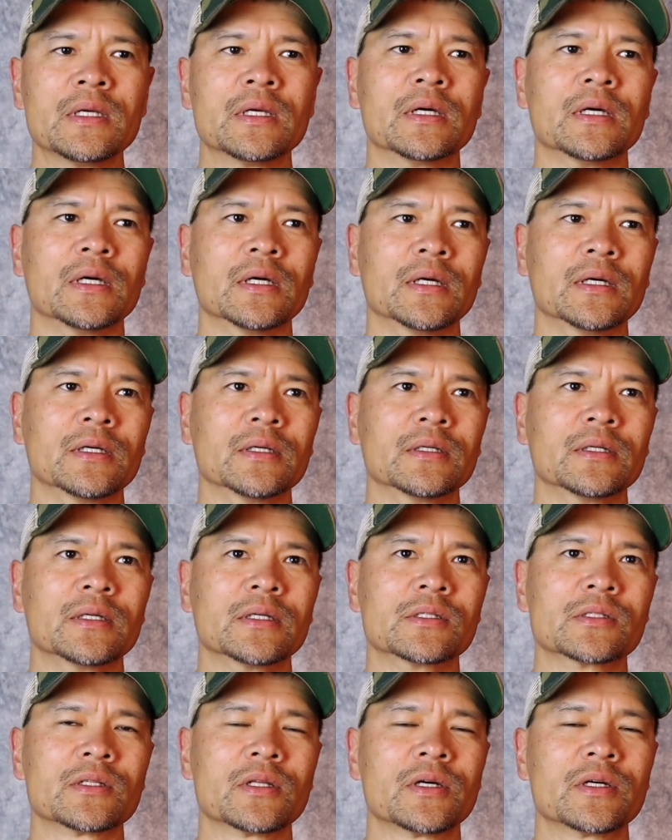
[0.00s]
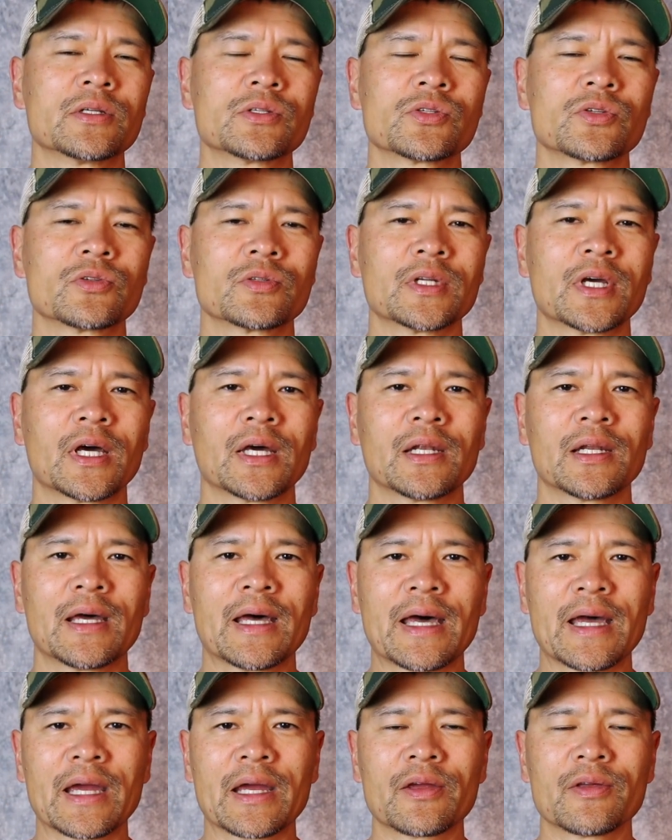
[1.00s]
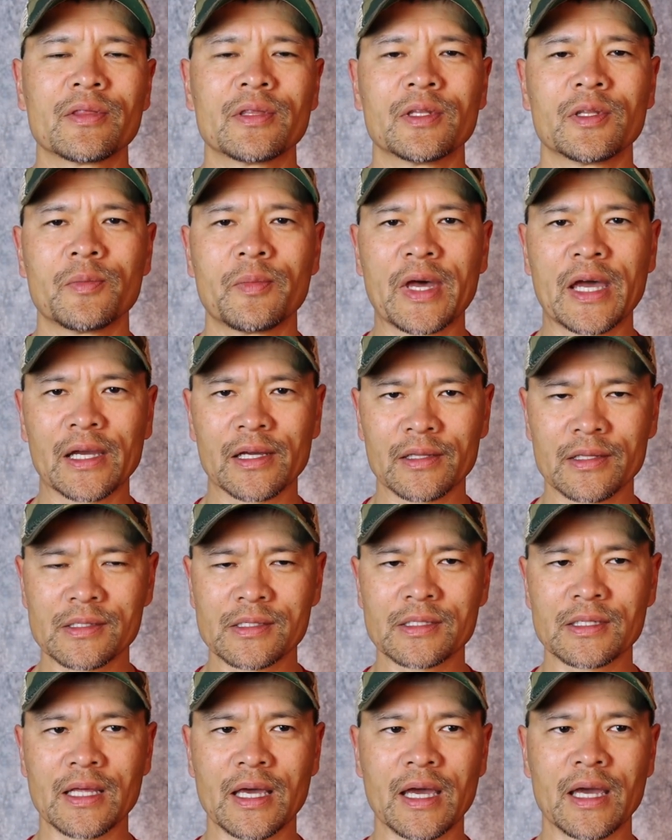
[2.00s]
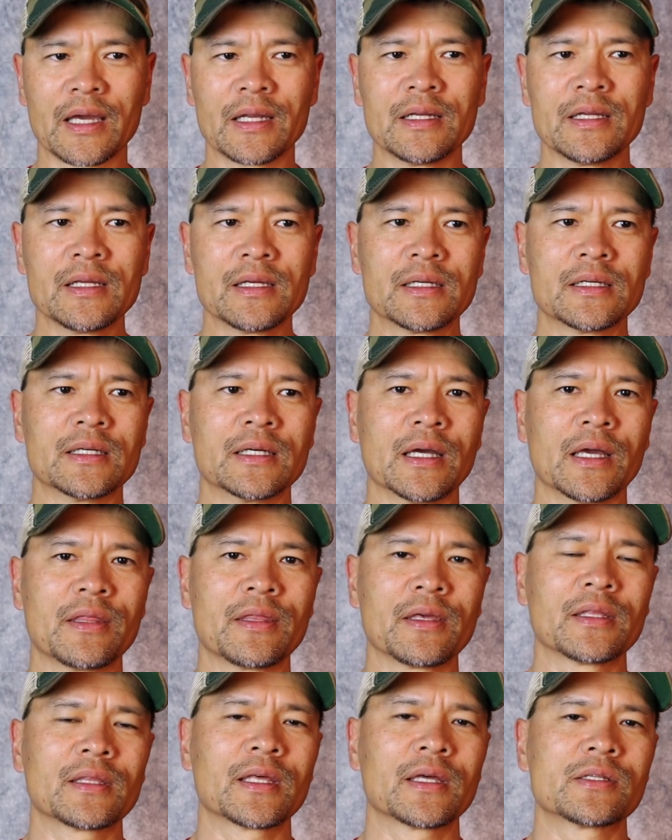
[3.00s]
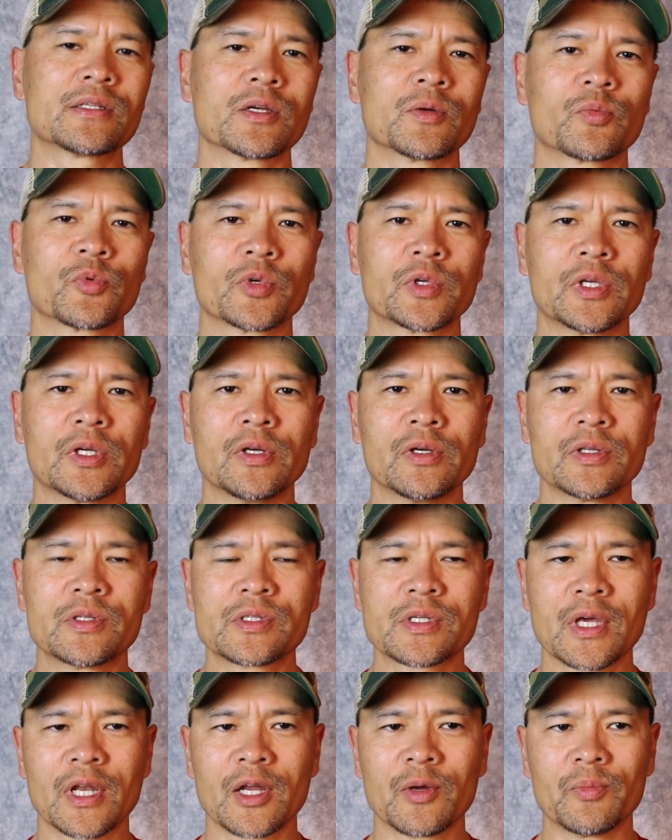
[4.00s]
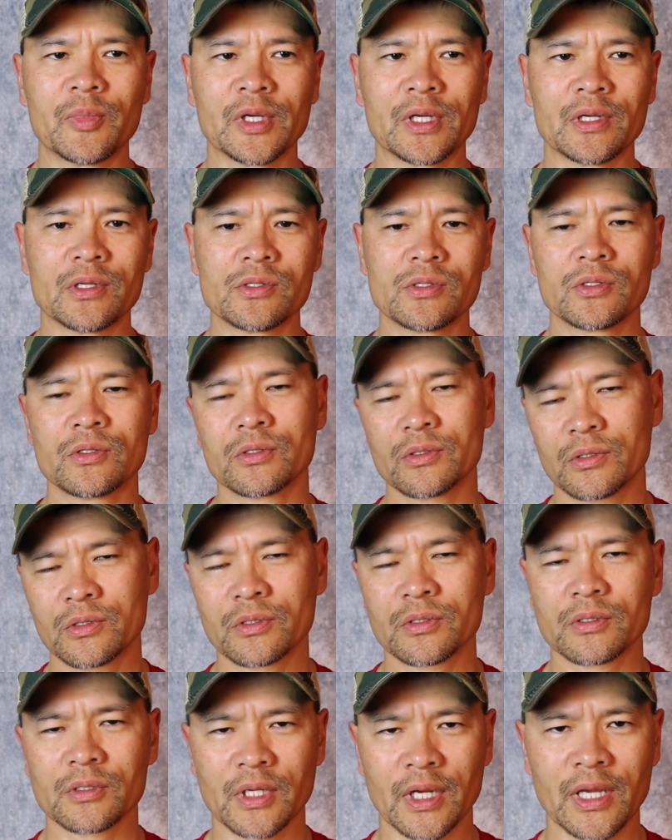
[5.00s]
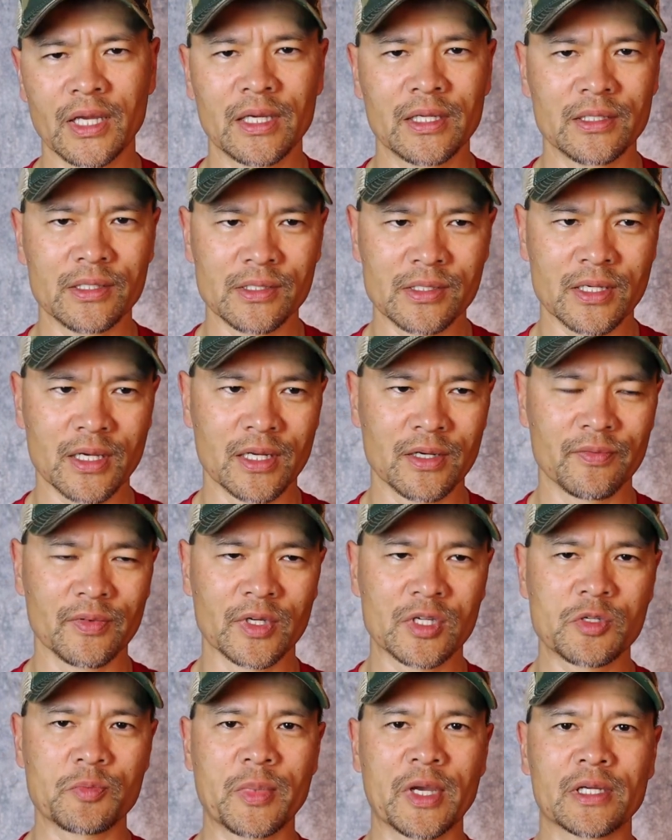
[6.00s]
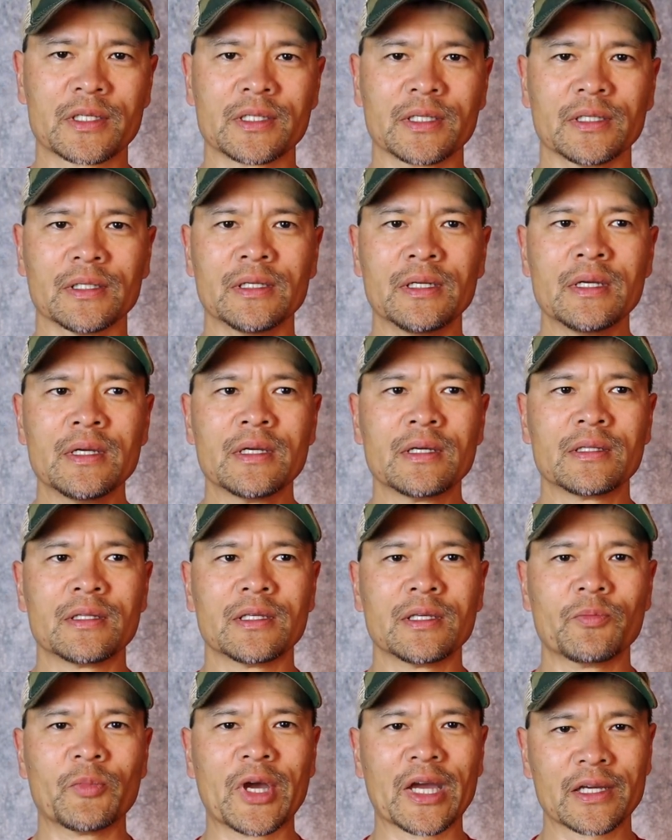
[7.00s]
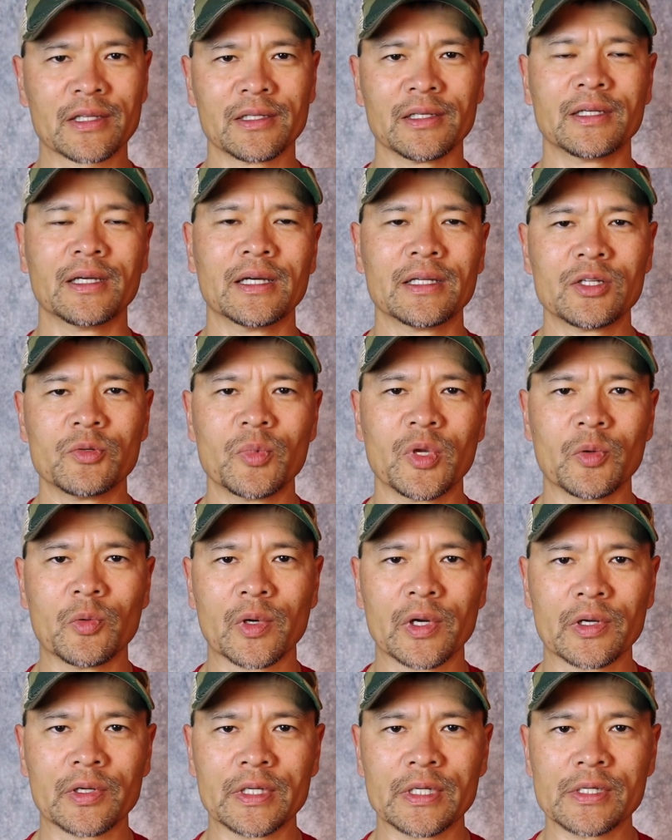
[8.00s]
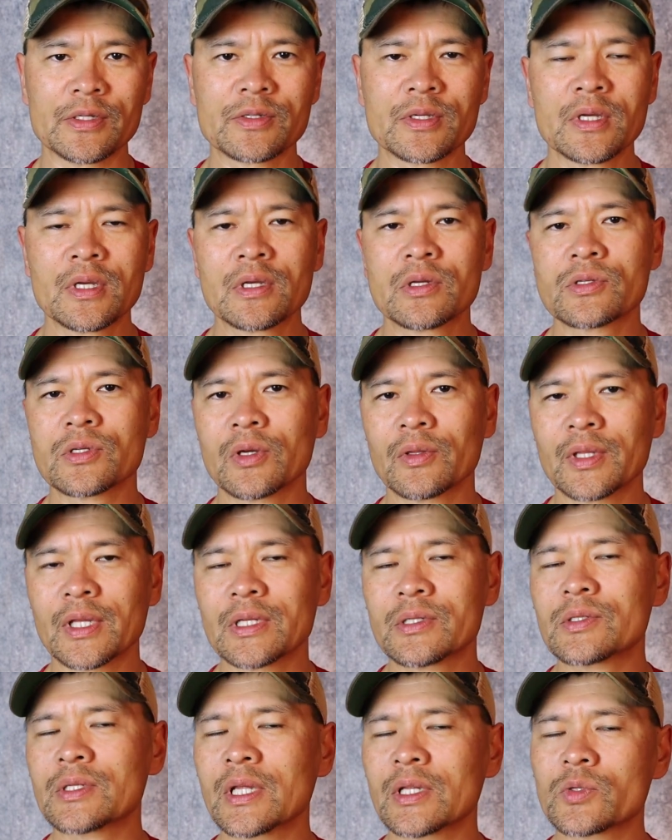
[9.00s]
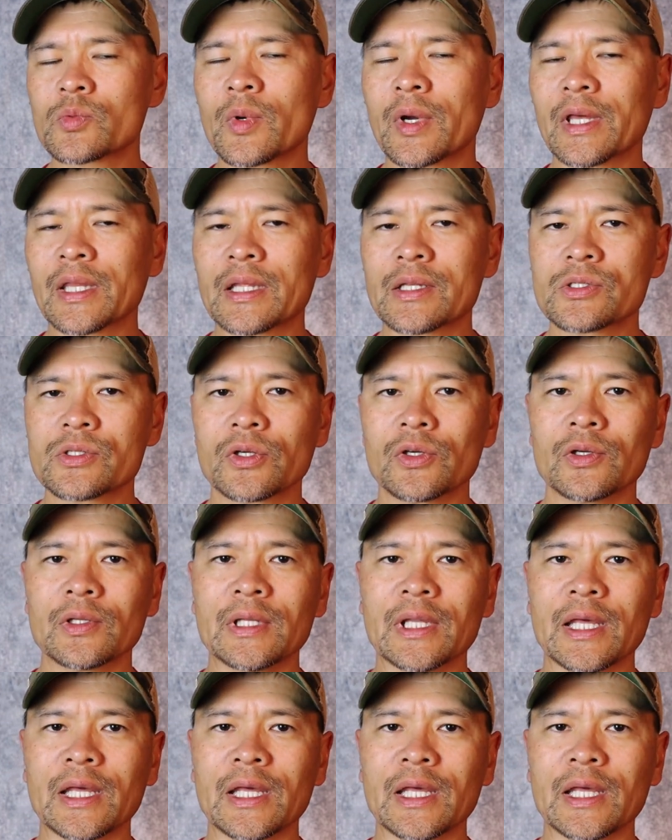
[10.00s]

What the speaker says: As long as you're not higher than the back of the slide, I think that's a pretty good setup, because your hand is kind of expecting the back of the gun to be where it is. So that's why that's a good